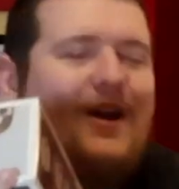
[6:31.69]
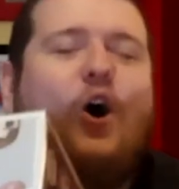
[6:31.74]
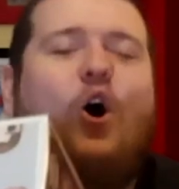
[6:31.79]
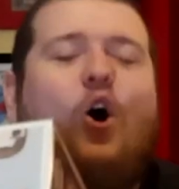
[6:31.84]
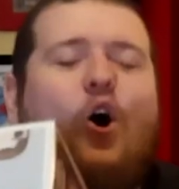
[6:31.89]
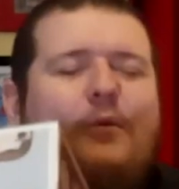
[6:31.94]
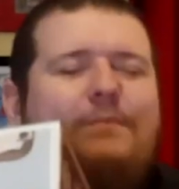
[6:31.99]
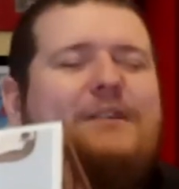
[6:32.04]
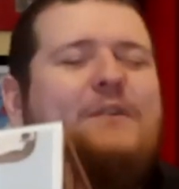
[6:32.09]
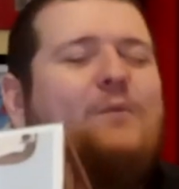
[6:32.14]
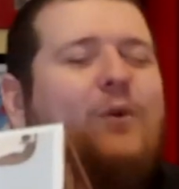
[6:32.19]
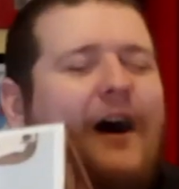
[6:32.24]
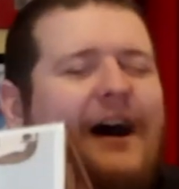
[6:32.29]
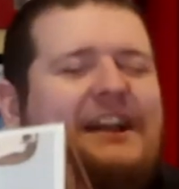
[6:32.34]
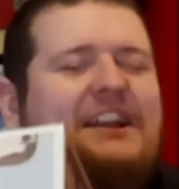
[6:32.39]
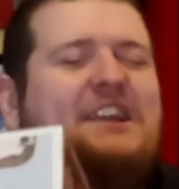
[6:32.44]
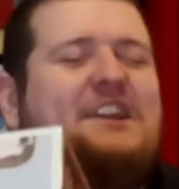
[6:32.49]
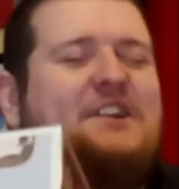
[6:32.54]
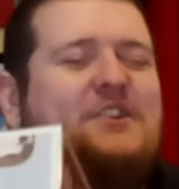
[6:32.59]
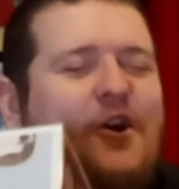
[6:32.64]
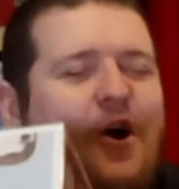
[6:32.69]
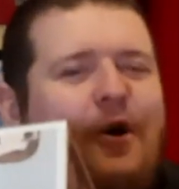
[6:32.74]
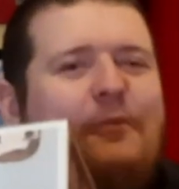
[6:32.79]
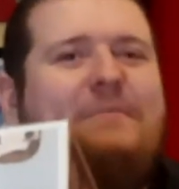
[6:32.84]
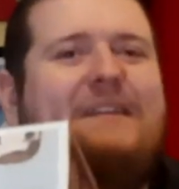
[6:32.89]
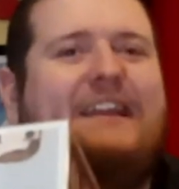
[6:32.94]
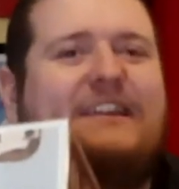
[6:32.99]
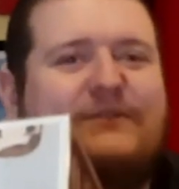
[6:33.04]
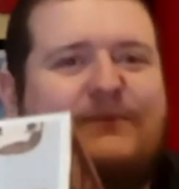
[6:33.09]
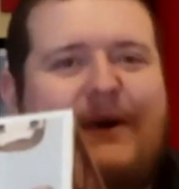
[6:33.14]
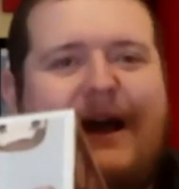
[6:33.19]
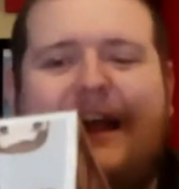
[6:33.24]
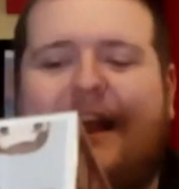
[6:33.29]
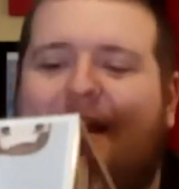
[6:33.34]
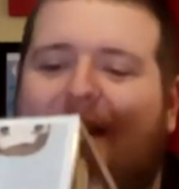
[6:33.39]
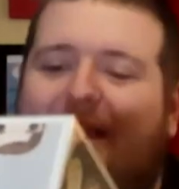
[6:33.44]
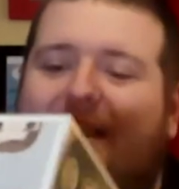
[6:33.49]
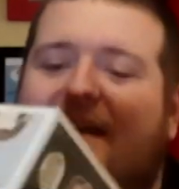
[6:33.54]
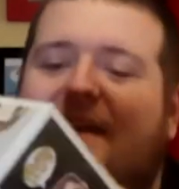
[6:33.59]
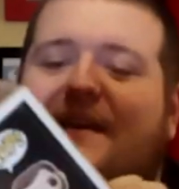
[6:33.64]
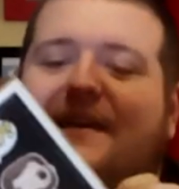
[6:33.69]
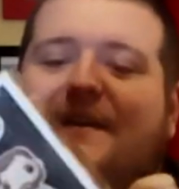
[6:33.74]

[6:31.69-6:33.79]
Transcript: Obi-Wan Kenobi as well.